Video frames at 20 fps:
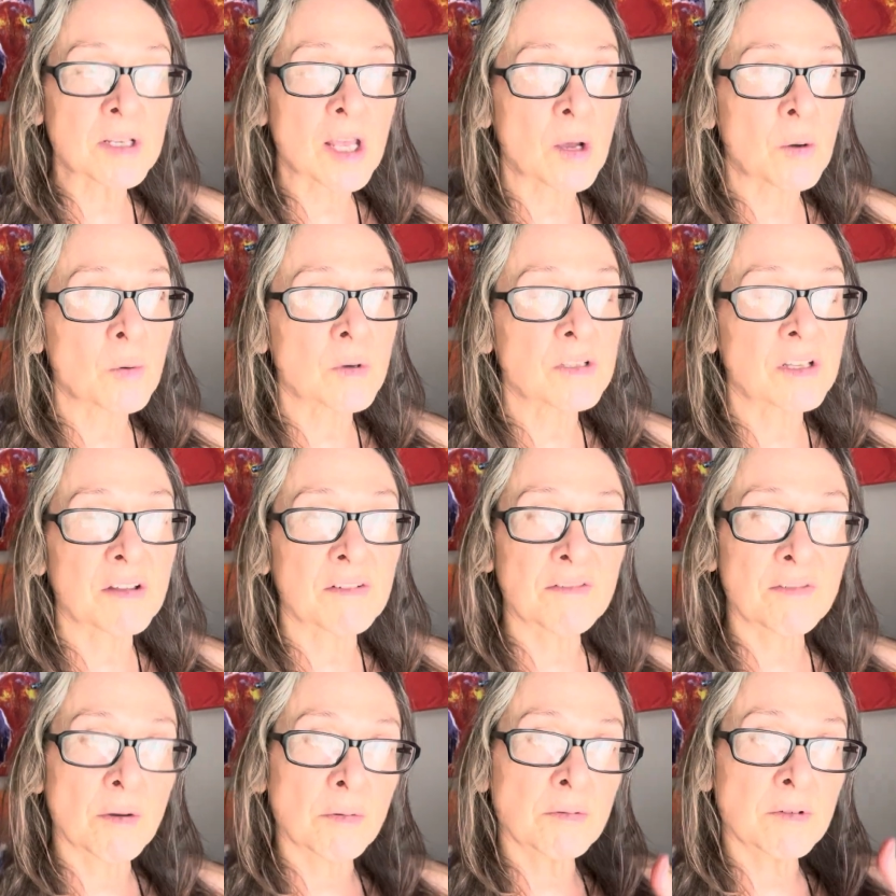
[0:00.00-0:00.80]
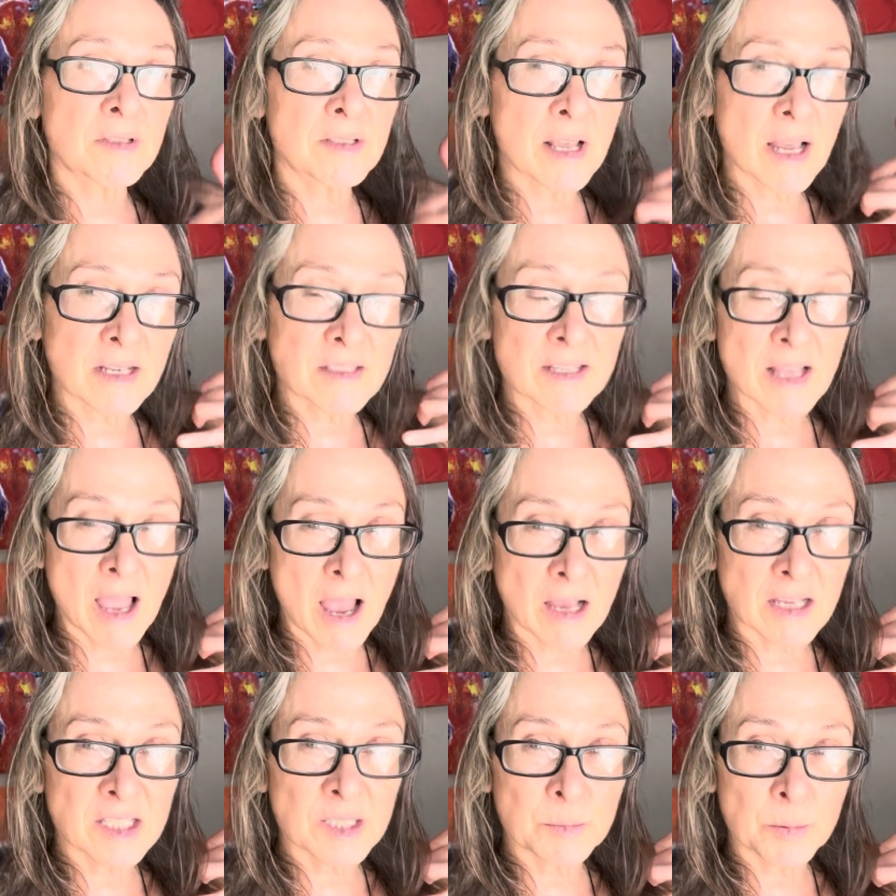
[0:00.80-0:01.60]
I was a phone sex
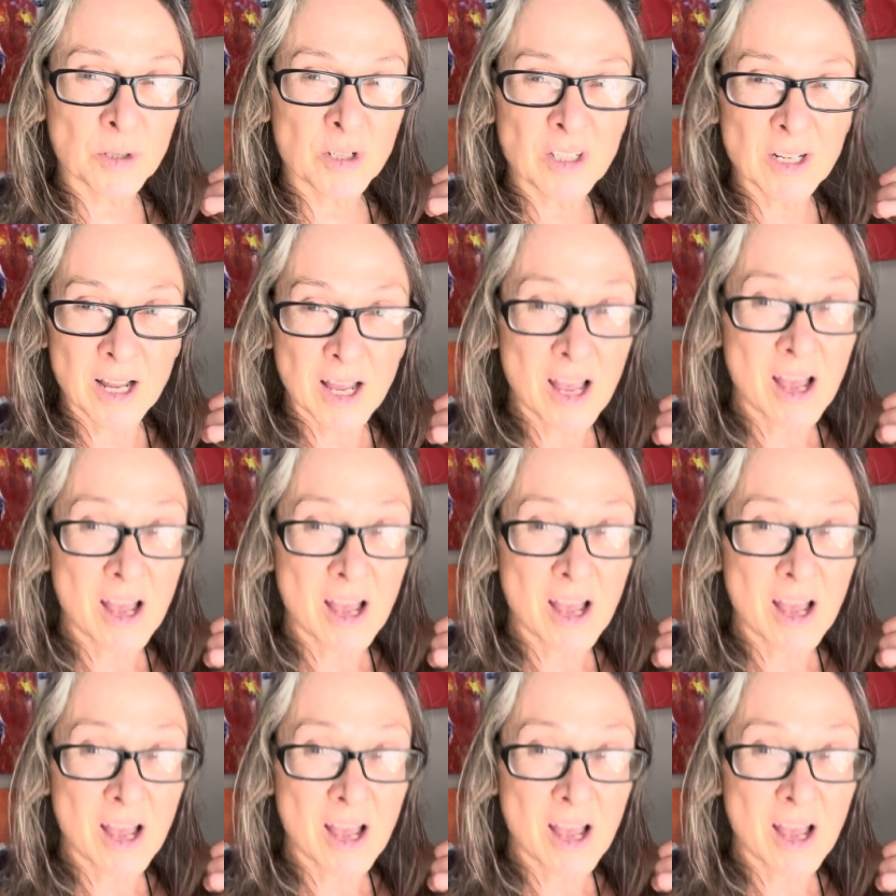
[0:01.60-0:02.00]
expert.